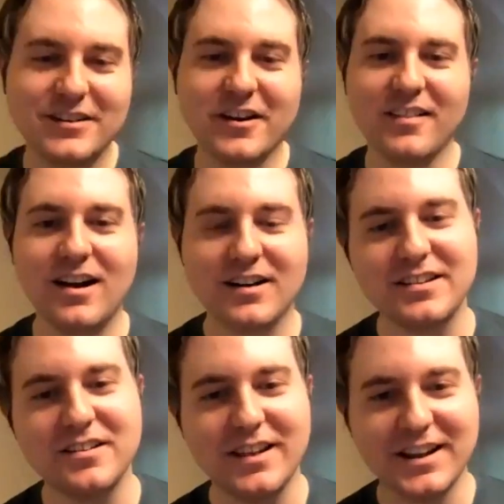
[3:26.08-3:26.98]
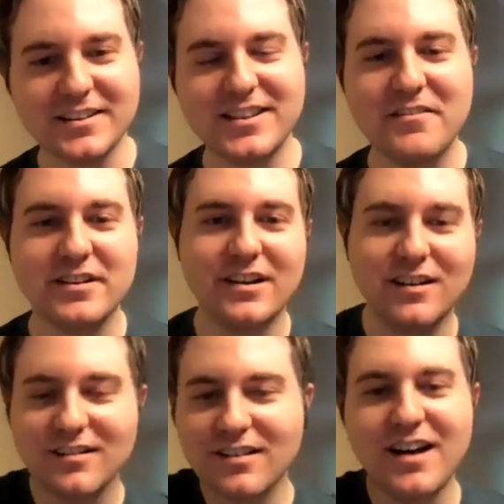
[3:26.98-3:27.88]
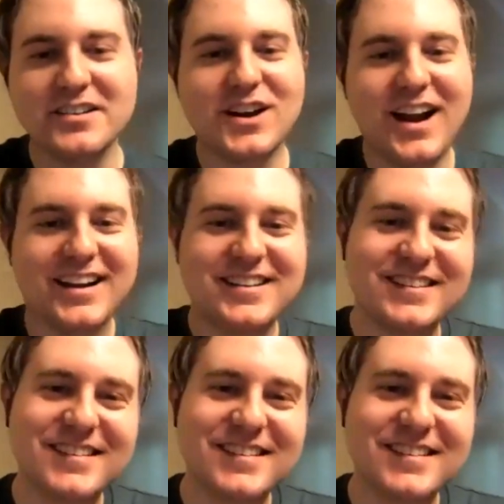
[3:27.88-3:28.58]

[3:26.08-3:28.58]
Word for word: They're not locked into like a seven year contract.